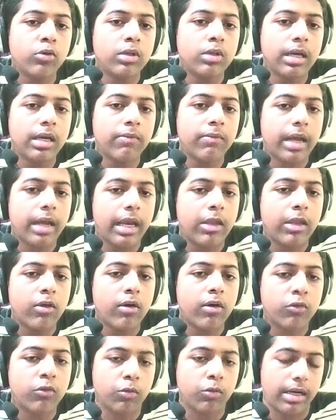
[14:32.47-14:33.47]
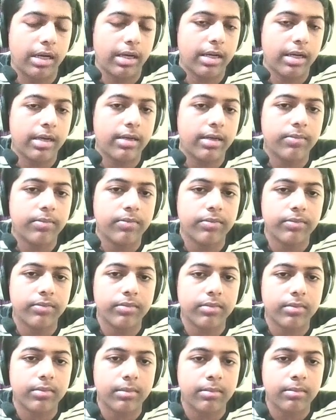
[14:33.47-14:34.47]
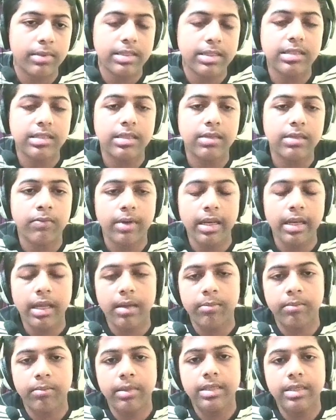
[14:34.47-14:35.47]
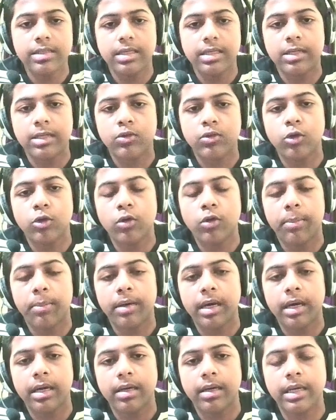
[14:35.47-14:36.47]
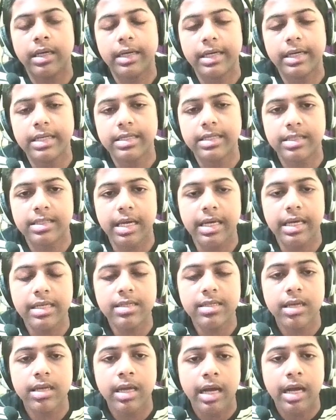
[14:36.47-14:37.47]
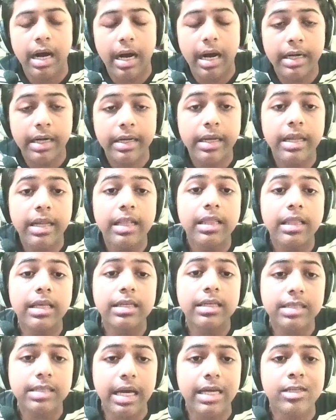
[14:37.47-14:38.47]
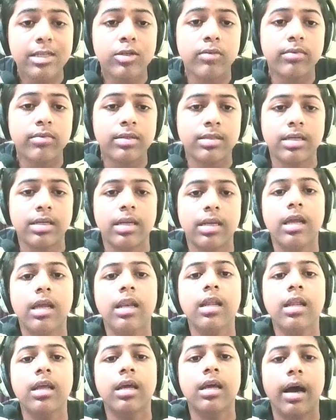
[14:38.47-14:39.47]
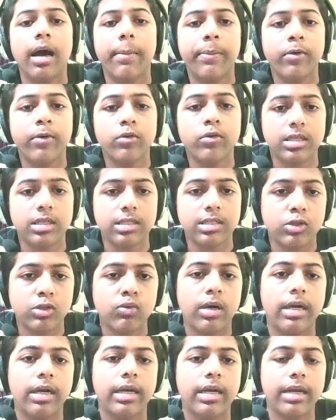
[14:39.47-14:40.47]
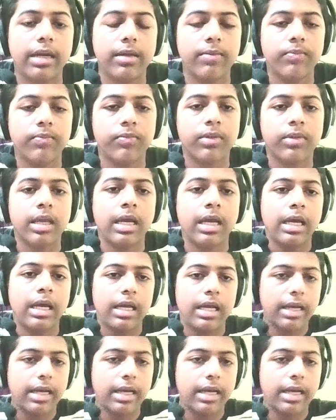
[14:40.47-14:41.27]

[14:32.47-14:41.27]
up to the value of 200. Means it's going to increase the size until the size of the circle approaches 200.